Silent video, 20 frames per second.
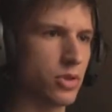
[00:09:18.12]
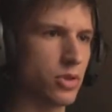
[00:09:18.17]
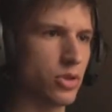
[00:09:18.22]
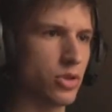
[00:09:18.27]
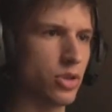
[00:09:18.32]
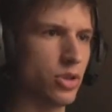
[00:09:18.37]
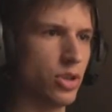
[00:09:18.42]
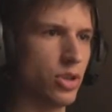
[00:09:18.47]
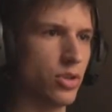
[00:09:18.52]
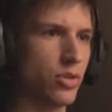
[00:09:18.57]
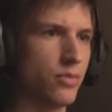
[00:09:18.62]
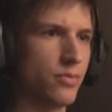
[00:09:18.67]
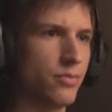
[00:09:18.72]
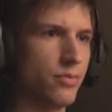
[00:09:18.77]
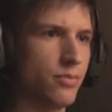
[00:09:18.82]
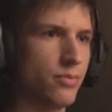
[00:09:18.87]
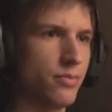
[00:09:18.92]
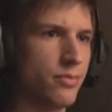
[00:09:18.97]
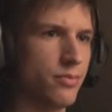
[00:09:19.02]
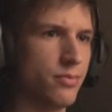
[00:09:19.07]
Good to know.
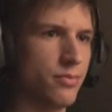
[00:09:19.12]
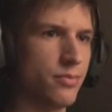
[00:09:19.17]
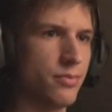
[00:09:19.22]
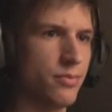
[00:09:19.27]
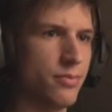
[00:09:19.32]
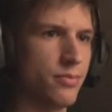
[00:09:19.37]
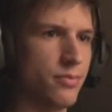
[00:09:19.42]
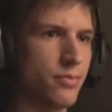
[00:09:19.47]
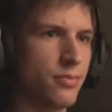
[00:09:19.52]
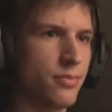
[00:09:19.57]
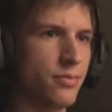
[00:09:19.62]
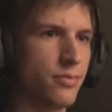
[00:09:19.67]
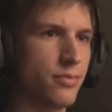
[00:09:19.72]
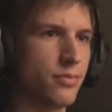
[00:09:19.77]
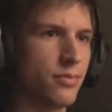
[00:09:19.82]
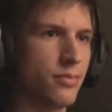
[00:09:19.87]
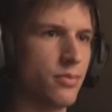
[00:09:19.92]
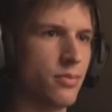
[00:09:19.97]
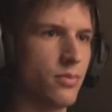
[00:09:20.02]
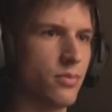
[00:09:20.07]

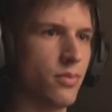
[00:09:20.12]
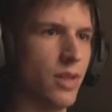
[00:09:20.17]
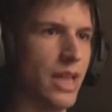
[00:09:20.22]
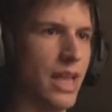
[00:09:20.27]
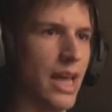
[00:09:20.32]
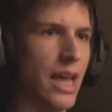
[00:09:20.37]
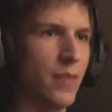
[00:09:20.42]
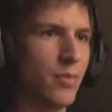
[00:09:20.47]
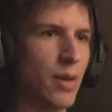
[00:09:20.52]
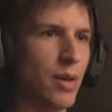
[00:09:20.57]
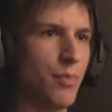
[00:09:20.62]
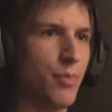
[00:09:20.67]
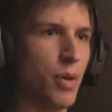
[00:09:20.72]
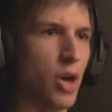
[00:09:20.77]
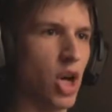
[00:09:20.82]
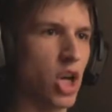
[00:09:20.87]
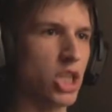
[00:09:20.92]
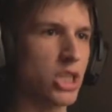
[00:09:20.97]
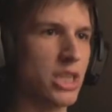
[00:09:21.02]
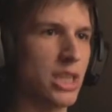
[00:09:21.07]
Well, I had my
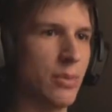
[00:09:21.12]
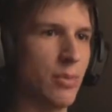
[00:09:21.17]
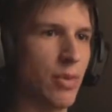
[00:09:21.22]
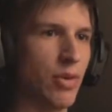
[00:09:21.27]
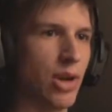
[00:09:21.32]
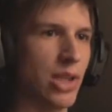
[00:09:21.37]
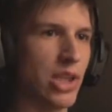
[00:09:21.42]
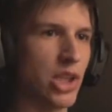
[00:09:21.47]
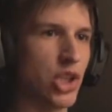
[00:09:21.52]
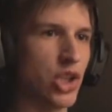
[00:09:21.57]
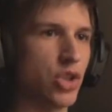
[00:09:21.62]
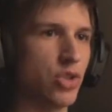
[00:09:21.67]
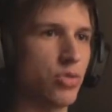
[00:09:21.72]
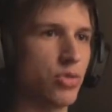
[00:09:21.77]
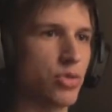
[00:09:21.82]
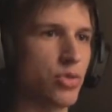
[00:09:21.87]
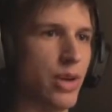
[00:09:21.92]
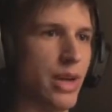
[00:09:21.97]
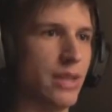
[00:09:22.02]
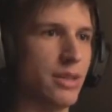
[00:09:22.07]
box and my running
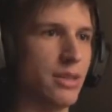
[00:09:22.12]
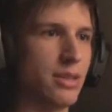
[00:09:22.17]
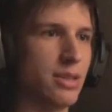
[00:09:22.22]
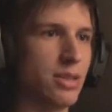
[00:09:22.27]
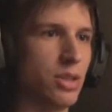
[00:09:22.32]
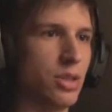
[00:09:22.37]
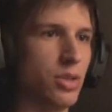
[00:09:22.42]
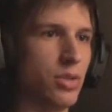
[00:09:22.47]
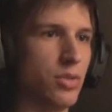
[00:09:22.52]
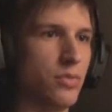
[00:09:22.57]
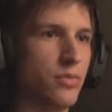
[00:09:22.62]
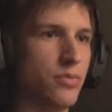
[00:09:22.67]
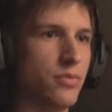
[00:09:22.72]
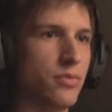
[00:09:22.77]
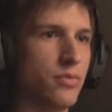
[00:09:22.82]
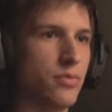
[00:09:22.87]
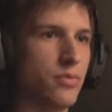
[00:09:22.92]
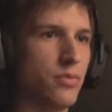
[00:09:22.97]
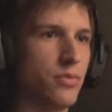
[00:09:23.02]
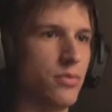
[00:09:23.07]
shoes ready, so
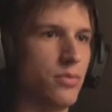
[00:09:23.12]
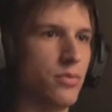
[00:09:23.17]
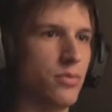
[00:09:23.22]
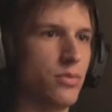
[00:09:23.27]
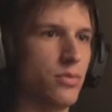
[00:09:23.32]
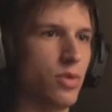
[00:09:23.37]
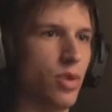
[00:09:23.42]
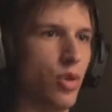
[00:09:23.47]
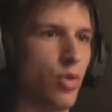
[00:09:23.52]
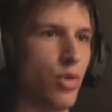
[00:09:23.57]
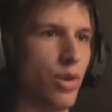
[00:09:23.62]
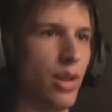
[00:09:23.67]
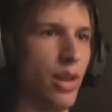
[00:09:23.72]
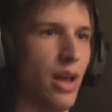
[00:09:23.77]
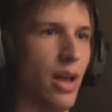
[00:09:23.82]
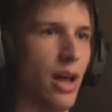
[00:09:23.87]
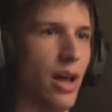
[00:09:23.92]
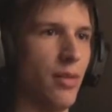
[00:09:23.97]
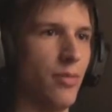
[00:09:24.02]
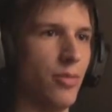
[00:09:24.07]
no real
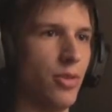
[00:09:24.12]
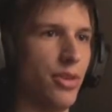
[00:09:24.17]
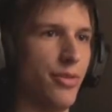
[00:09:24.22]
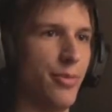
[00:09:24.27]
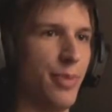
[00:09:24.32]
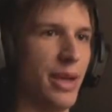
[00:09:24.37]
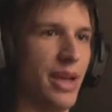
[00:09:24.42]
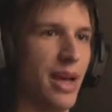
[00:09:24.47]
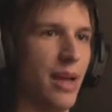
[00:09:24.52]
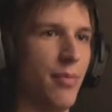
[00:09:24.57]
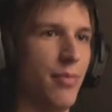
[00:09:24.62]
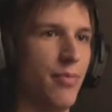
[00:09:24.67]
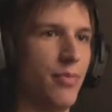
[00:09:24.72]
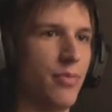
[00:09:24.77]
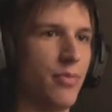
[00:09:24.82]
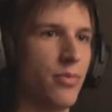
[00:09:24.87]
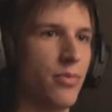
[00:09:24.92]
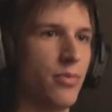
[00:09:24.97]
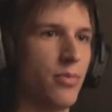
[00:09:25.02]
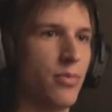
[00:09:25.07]
harm would have become
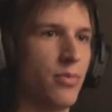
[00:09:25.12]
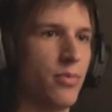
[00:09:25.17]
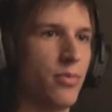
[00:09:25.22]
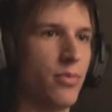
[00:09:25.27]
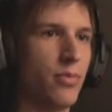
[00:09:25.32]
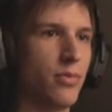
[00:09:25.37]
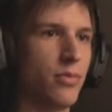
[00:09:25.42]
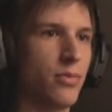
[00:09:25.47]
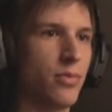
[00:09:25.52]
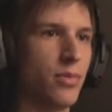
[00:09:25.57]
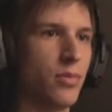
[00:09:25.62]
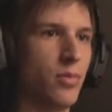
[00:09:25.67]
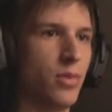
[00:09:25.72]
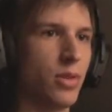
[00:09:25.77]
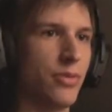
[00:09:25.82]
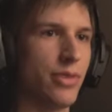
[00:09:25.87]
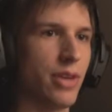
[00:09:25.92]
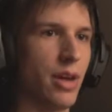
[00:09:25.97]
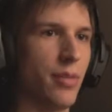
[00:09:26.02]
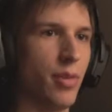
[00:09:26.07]
would
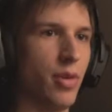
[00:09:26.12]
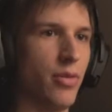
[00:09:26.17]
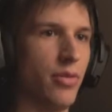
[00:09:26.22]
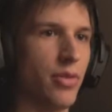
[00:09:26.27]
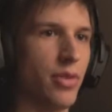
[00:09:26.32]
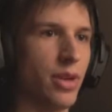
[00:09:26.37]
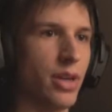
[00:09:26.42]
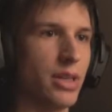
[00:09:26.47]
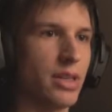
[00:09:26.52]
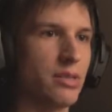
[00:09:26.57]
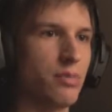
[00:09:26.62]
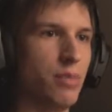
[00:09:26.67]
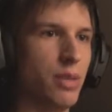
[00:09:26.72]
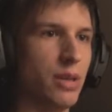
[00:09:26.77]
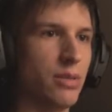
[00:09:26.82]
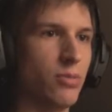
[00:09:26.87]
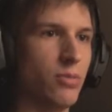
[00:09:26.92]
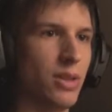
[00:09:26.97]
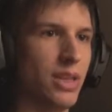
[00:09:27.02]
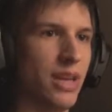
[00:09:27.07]
have come over us,
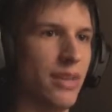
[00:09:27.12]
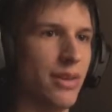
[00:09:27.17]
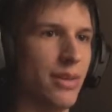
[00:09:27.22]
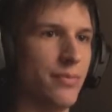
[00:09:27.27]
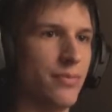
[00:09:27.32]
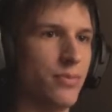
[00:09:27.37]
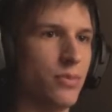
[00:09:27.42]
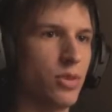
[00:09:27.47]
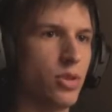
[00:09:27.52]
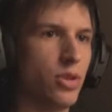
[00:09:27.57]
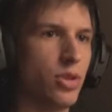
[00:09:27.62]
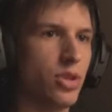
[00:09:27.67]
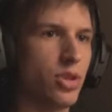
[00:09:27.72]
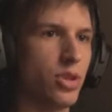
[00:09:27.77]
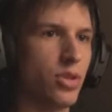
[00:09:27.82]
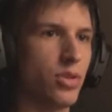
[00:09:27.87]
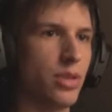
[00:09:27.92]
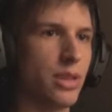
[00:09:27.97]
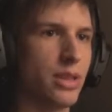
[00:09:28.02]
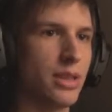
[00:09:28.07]
but whatever. Good to
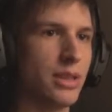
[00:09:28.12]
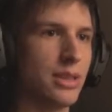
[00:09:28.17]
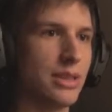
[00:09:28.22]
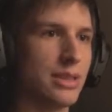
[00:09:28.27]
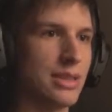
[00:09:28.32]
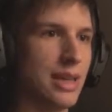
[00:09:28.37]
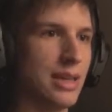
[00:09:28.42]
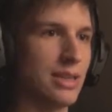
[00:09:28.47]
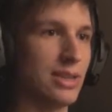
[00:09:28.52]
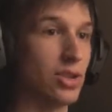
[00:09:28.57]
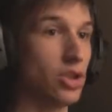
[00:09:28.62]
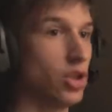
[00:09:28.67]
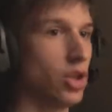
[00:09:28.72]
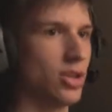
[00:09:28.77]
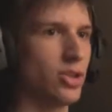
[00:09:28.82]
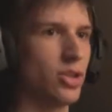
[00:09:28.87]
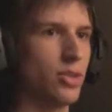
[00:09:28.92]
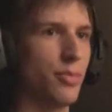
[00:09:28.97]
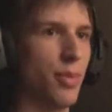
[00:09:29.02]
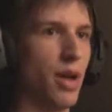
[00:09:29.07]
know that he decided
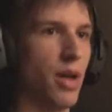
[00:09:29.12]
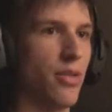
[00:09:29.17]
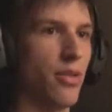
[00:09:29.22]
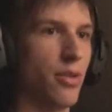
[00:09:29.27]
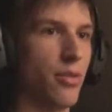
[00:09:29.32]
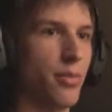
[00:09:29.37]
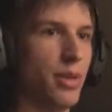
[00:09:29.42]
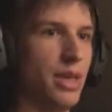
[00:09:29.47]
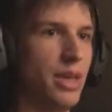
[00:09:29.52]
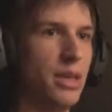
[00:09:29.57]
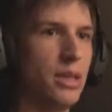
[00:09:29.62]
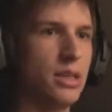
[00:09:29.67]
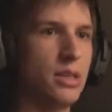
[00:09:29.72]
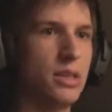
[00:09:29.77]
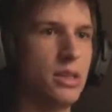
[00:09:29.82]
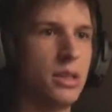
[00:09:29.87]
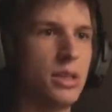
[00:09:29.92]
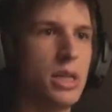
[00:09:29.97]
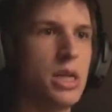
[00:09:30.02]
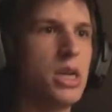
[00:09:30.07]
not to bother me
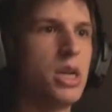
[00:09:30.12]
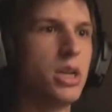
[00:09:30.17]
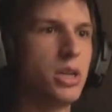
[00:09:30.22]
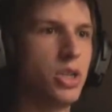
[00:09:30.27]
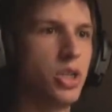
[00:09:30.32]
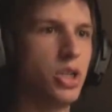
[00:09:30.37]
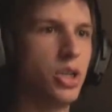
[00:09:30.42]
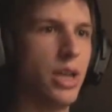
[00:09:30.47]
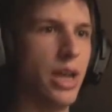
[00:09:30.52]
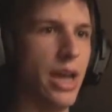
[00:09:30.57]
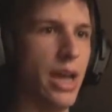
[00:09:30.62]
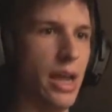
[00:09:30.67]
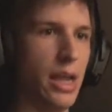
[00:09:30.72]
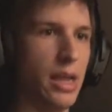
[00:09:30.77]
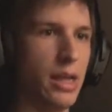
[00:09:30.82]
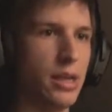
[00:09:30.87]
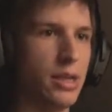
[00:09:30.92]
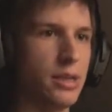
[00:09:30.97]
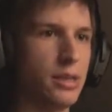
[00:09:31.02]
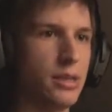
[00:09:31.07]

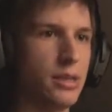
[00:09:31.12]
today.